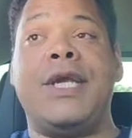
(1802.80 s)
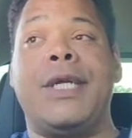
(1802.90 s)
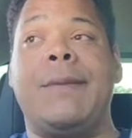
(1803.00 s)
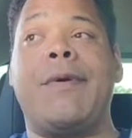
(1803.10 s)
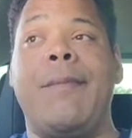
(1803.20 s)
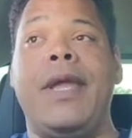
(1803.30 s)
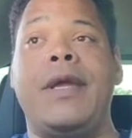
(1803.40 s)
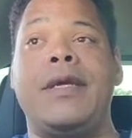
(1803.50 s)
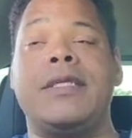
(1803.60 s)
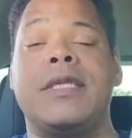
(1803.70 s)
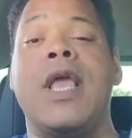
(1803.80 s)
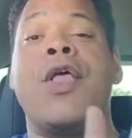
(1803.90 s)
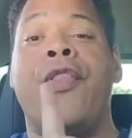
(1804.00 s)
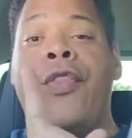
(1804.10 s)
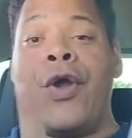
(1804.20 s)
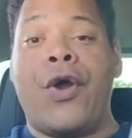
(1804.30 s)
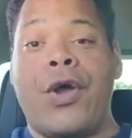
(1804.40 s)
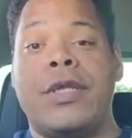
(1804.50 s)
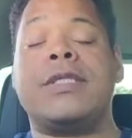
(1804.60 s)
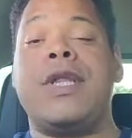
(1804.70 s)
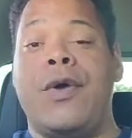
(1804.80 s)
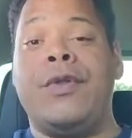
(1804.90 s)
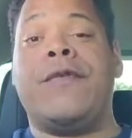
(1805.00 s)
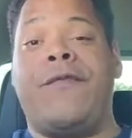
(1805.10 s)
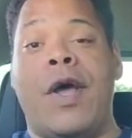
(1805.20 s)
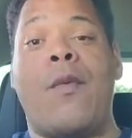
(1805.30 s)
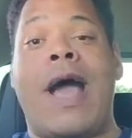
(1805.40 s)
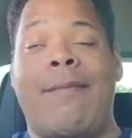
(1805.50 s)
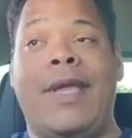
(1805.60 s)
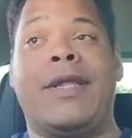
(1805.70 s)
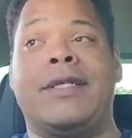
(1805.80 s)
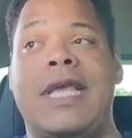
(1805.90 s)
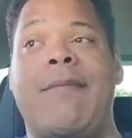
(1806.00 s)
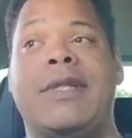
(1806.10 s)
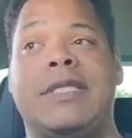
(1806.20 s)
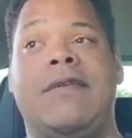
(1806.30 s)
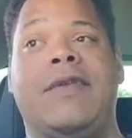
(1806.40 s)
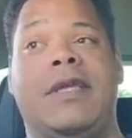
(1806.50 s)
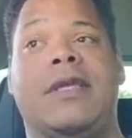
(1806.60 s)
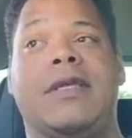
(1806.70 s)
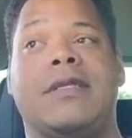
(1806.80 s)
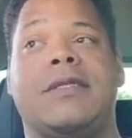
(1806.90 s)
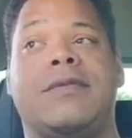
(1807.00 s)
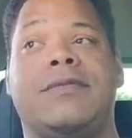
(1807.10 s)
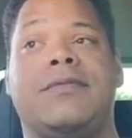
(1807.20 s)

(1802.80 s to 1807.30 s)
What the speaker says: during the premieres, the girls know who the fuck YB Entertainment TV is.